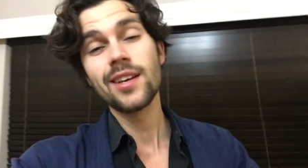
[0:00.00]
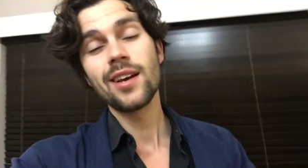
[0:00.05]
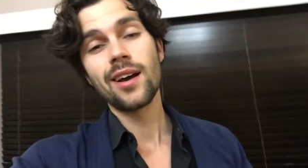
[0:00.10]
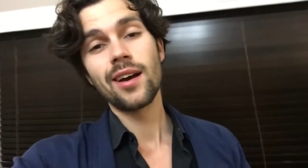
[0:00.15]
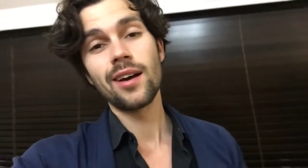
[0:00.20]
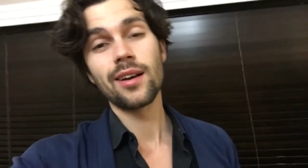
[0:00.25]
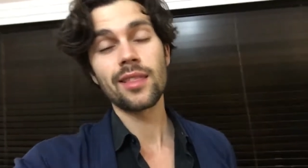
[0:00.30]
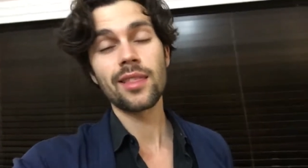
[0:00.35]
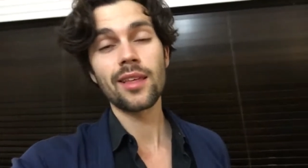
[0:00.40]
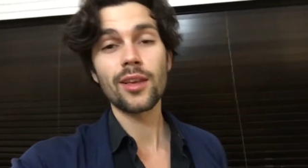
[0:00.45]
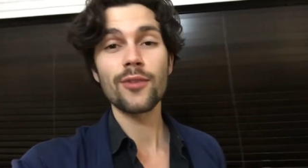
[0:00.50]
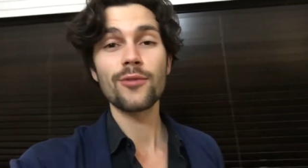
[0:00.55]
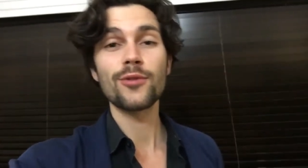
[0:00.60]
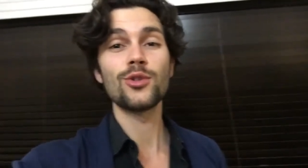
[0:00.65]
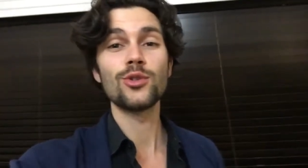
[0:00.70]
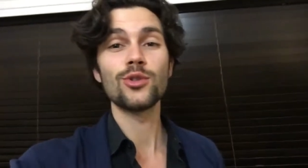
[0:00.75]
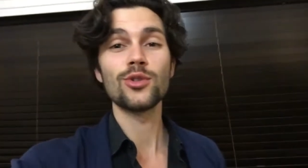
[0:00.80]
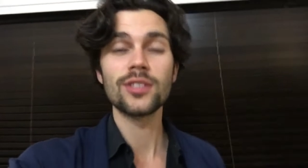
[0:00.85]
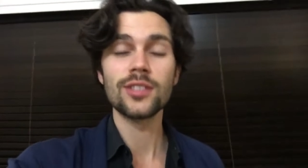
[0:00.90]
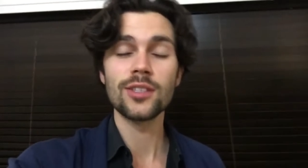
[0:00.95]
Uh, thank you for
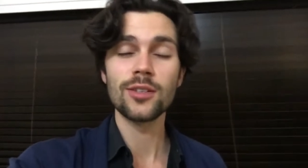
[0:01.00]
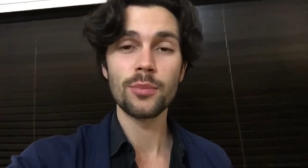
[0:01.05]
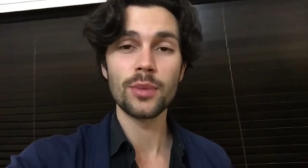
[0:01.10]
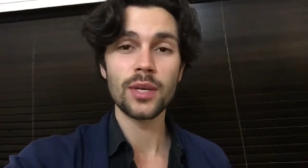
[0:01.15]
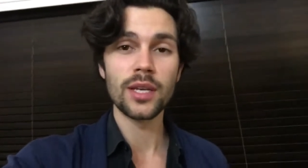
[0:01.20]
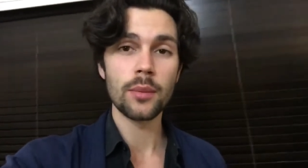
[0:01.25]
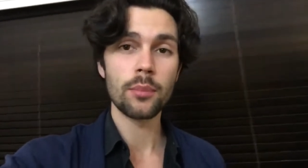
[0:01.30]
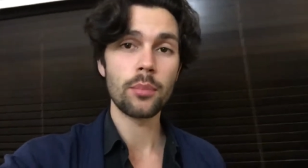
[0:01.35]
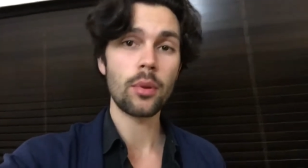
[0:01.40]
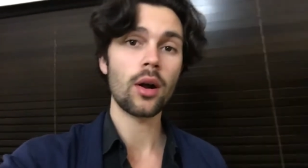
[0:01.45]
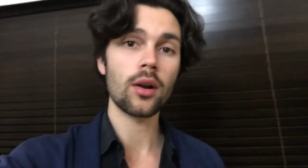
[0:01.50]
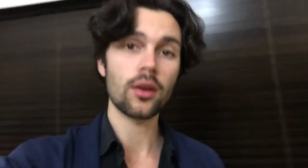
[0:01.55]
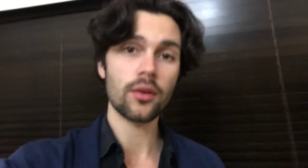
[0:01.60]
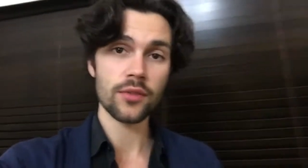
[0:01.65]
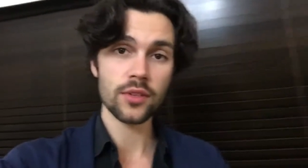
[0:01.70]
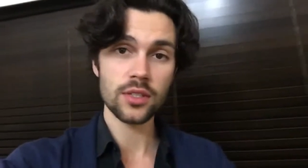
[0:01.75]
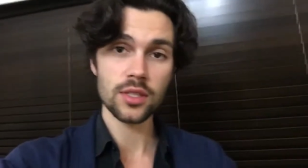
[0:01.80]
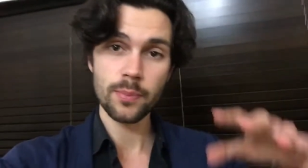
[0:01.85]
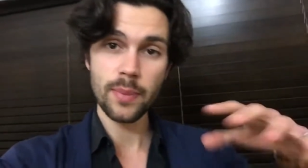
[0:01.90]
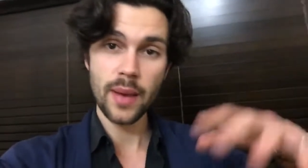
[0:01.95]
choosing to be a part of
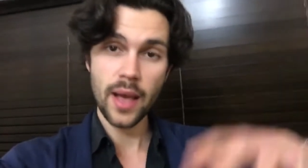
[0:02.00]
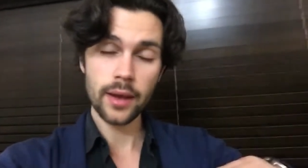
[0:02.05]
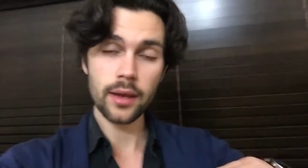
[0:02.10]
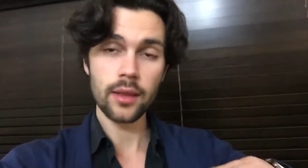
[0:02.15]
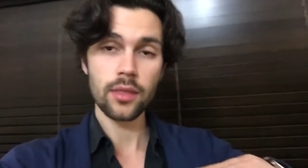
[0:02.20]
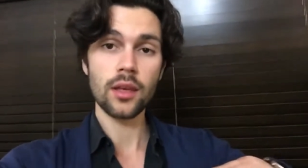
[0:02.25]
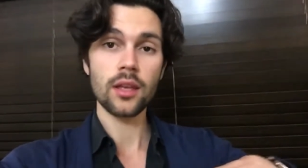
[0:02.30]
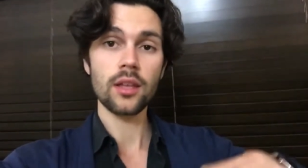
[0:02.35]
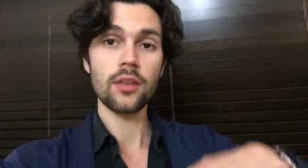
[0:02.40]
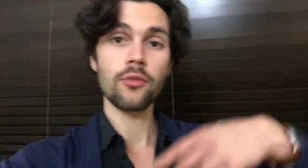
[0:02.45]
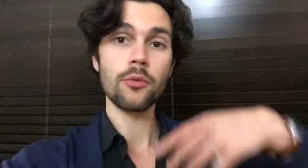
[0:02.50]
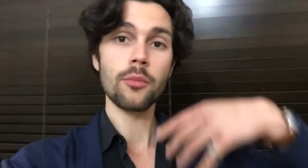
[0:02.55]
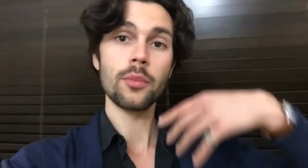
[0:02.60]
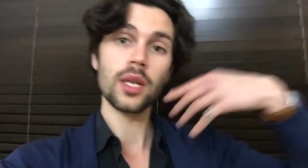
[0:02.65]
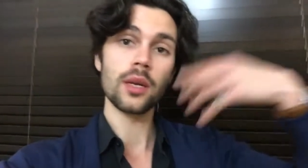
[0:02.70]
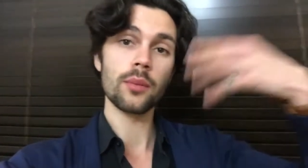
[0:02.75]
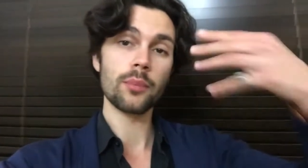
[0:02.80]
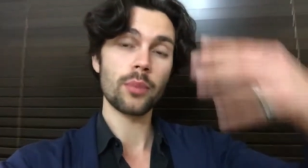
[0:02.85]
this pack. Thank you for being